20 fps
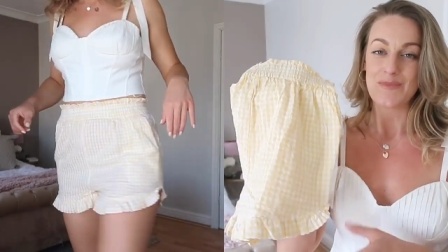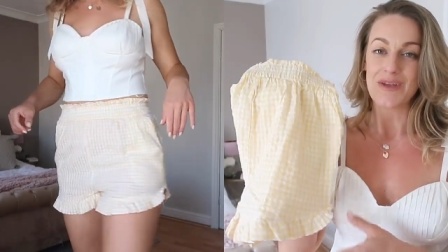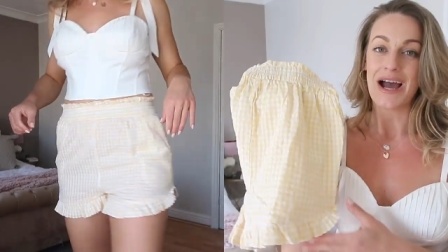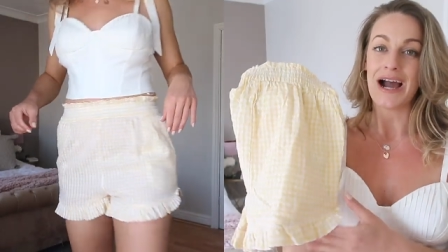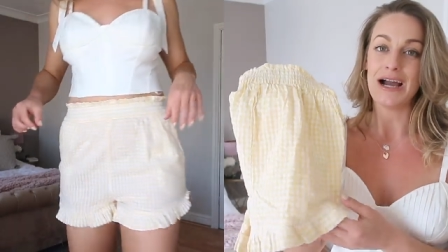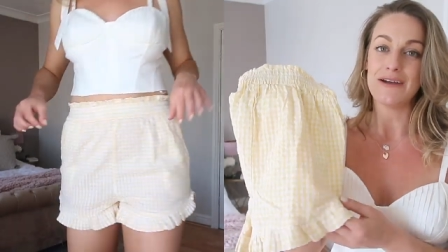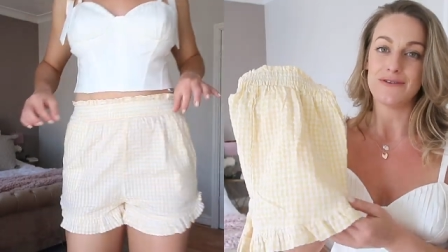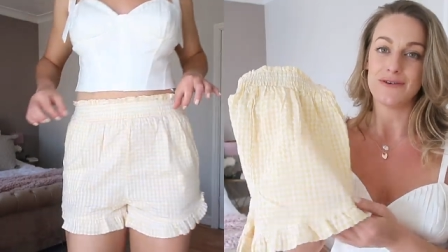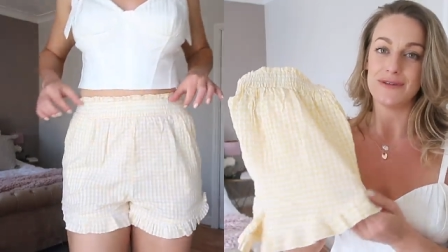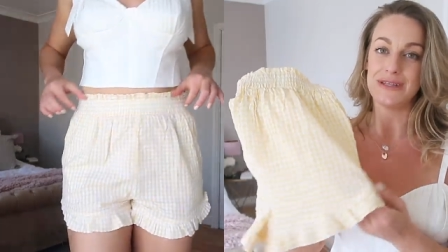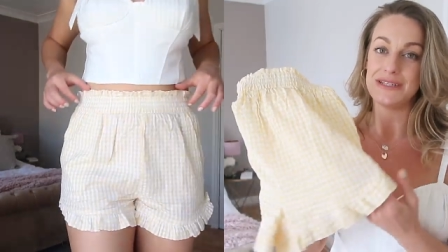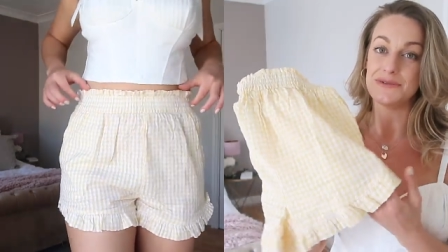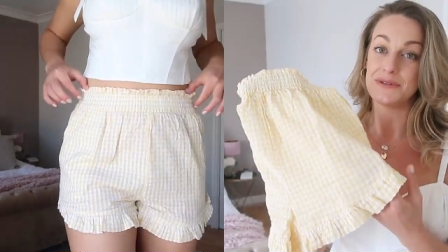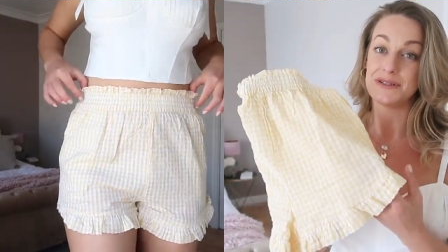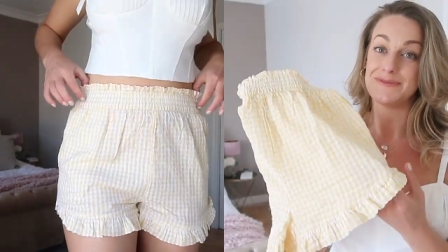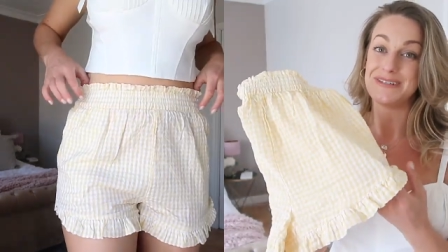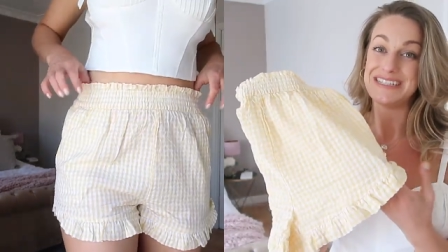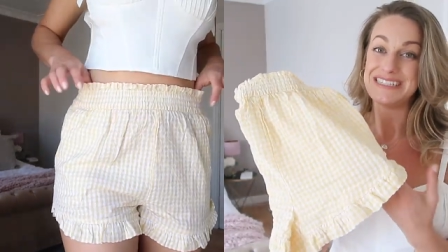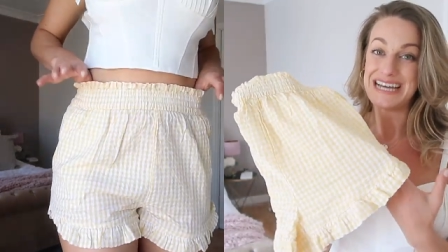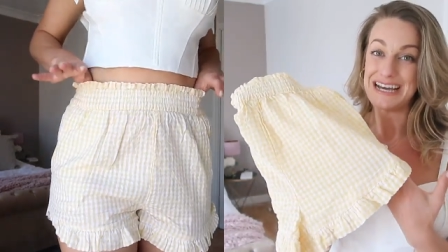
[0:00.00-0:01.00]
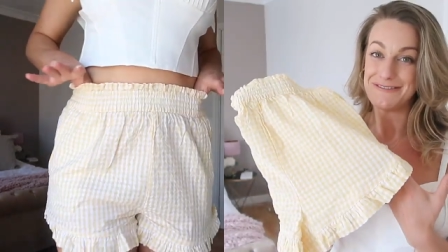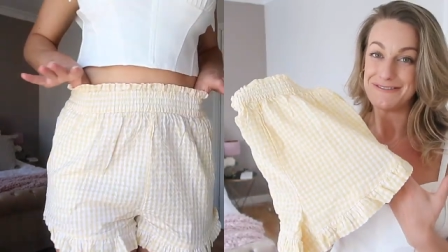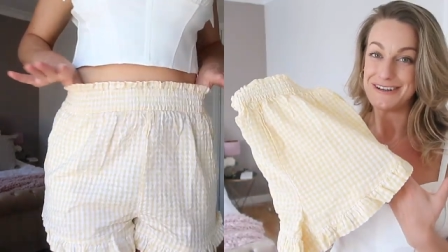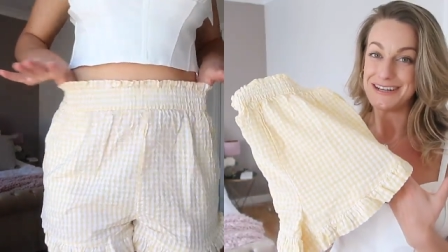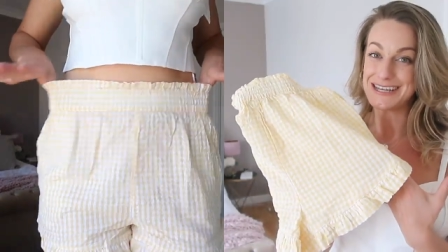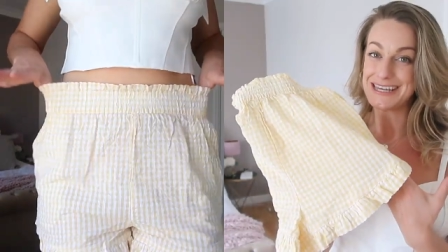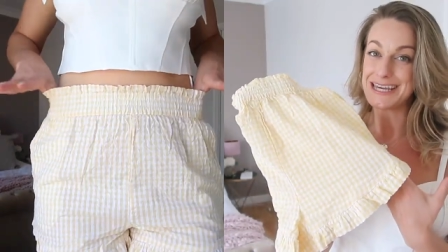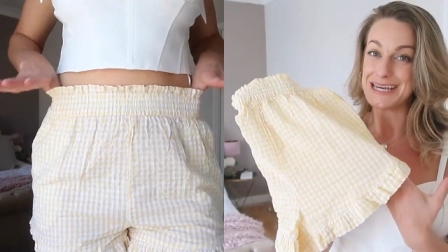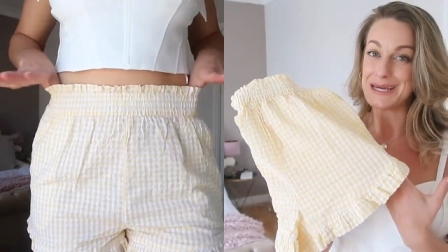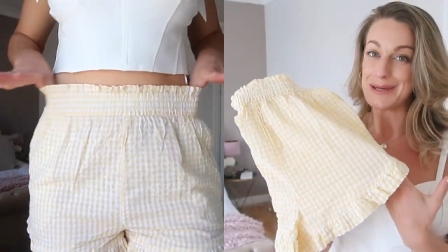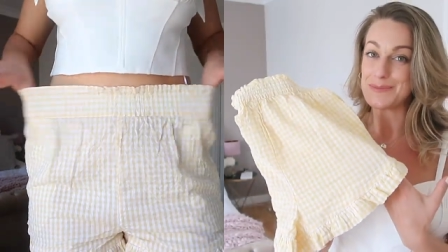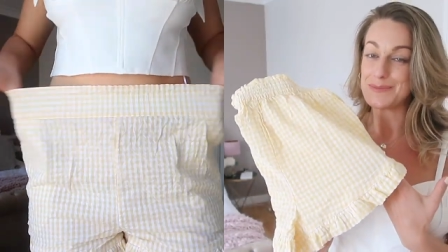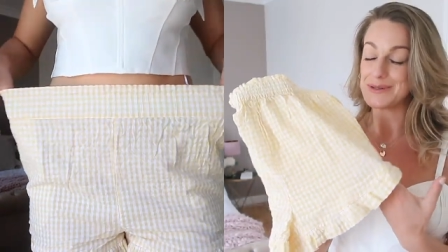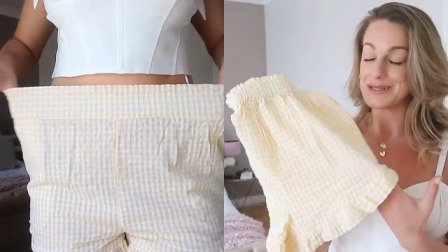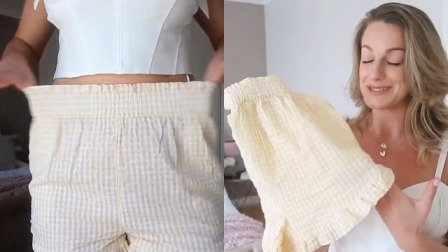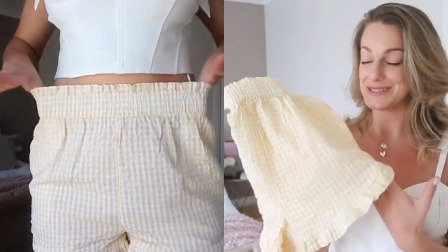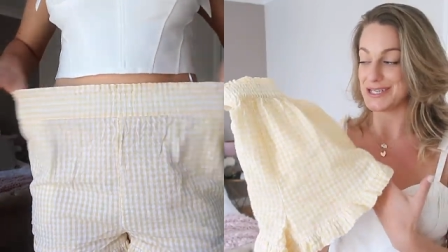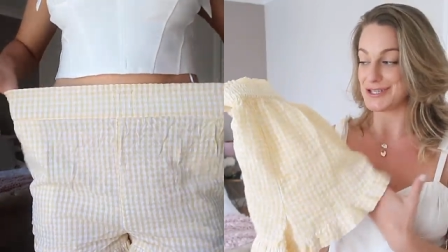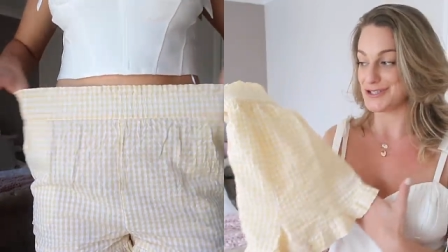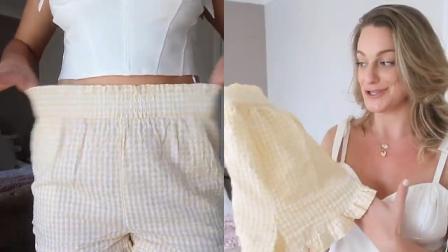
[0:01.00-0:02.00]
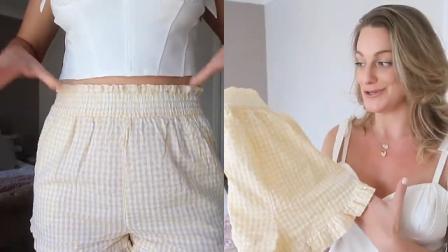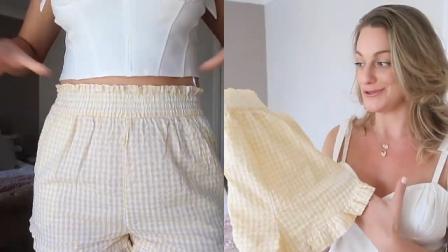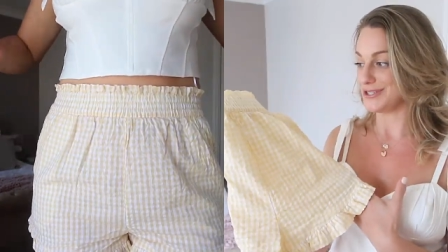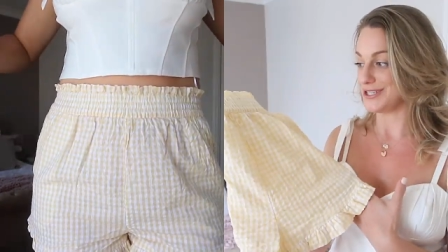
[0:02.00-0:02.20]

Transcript: I thought these were going to be a definite keep because they're so